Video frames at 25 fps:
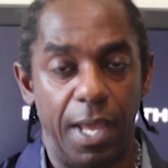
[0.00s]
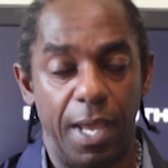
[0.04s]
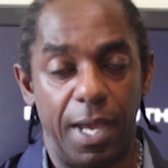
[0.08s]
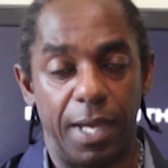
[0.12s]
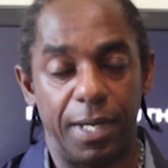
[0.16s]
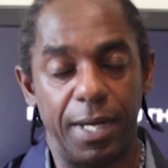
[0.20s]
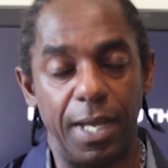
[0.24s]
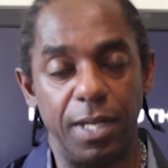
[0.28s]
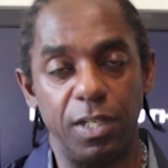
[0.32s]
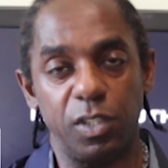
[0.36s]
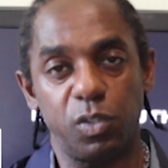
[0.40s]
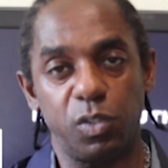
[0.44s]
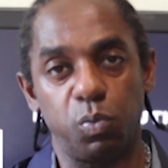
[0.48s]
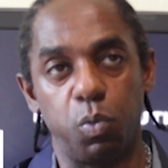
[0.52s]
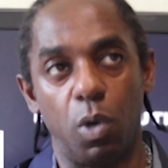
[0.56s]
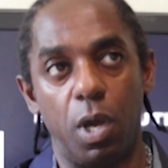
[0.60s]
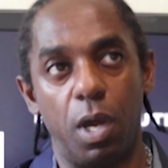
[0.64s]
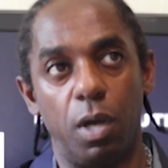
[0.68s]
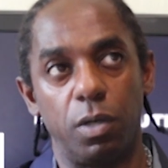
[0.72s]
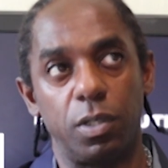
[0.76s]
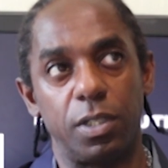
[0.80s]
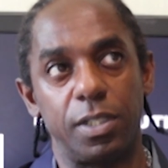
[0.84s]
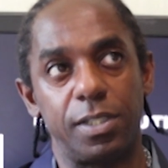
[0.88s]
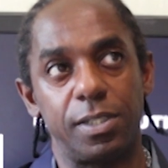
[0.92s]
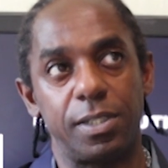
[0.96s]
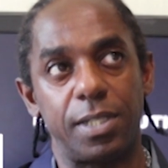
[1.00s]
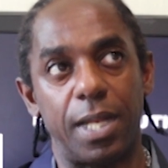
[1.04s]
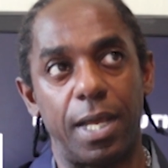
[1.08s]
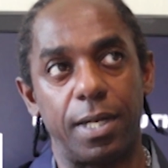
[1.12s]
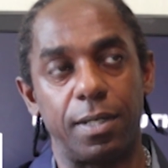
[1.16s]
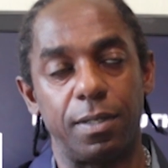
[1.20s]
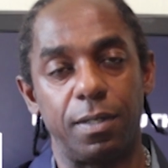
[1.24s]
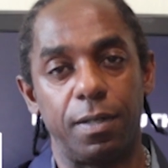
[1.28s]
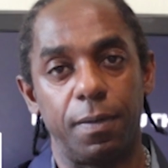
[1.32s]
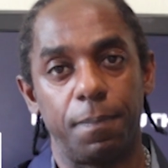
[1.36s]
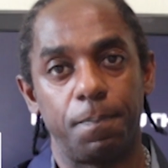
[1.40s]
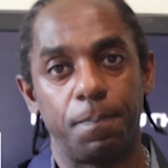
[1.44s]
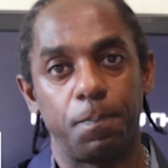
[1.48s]
And I just want to
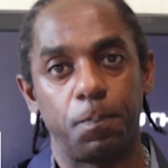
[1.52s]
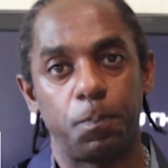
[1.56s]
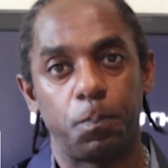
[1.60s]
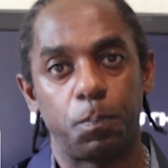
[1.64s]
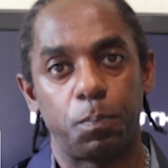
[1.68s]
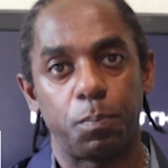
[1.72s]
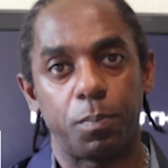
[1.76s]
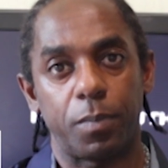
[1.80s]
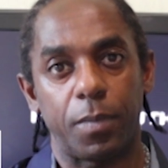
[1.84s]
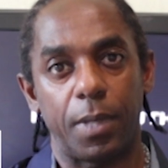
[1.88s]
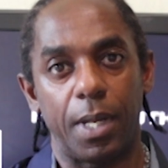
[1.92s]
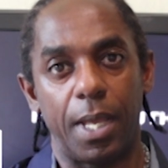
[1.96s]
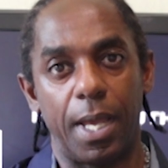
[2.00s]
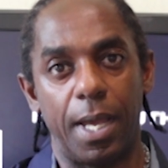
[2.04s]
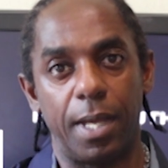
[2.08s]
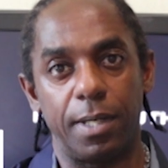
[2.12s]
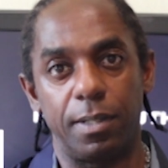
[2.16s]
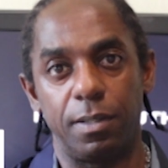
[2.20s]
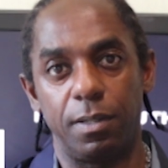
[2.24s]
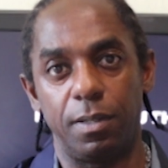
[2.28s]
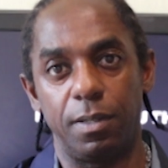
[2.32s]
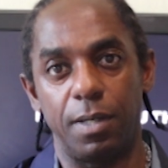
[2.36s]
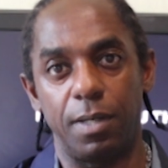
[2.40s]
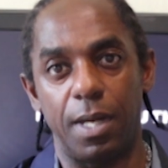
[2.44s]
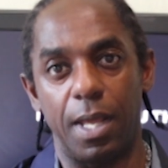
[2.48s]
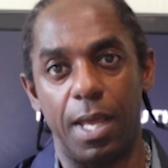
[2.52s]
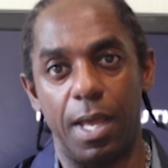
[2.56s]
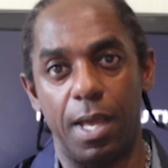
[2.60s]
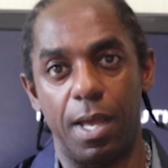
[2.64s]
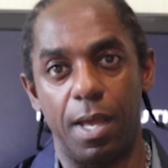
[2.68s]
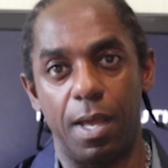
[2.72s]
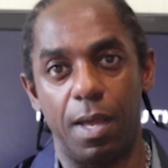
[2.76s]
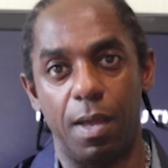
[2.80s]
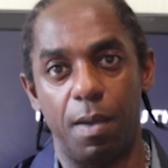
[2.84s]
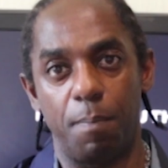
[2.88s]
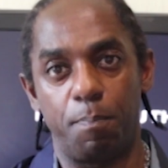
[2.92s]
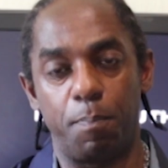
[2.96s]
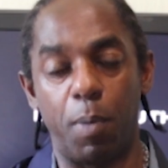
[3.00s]
understand and
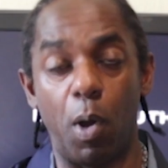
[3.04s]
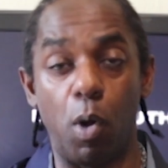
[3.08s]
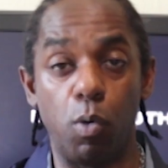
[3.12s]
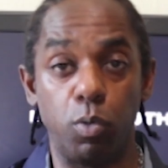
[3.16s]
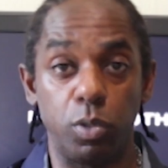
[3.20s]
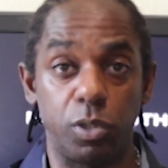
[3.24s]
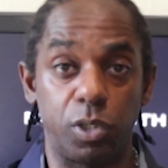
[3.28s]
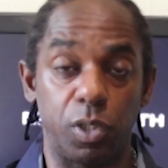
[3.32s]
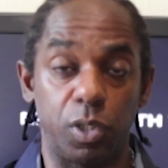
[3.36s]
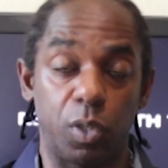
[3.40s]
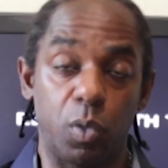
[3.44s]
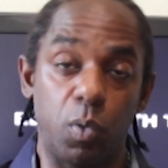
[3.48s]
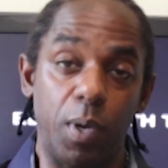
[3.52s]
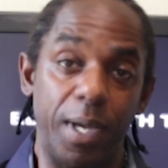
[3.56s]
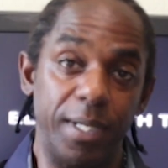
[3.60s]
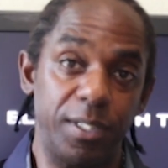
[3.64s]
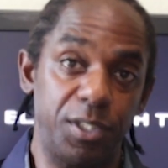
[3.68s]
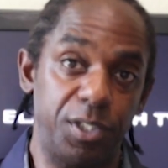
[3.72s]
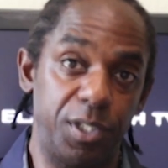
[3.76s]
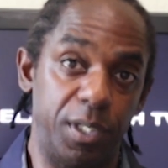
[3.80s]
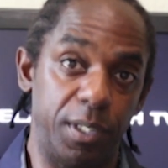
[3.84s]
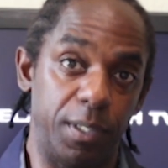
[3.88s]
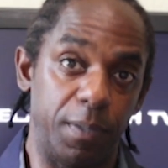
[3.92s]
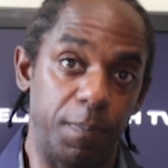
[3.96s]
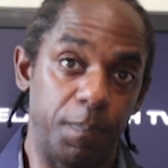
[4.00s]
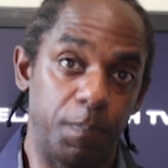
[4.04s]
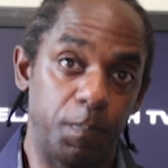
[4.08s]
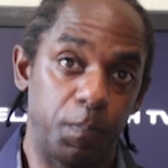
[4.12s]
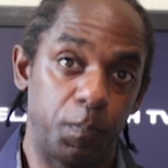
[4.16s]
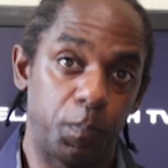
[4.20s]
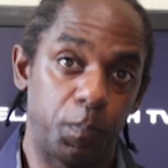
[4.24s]
pose the question,